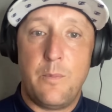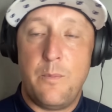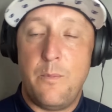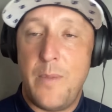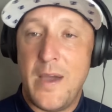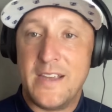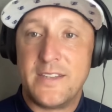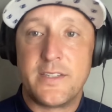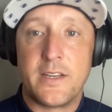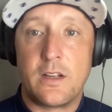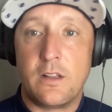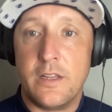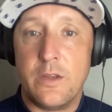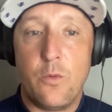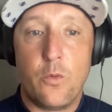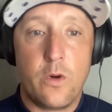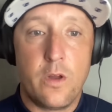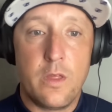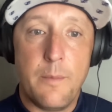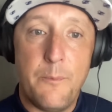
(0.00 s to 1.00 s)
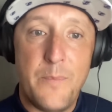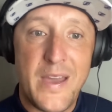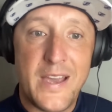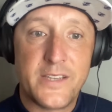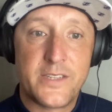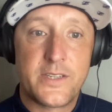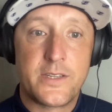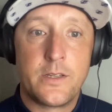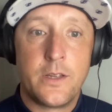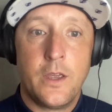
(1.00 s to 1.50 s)
basically one of the
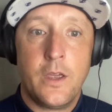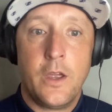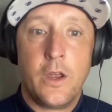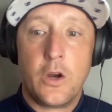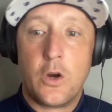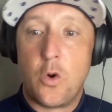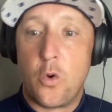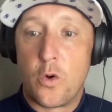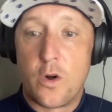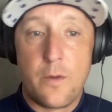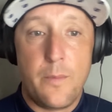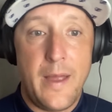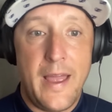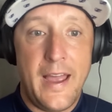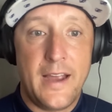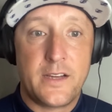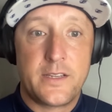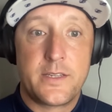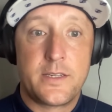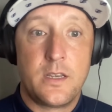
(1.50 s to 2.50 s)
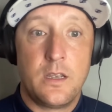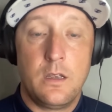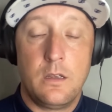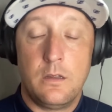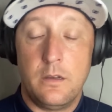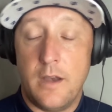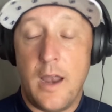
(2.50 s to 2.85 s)
best quarterbacks,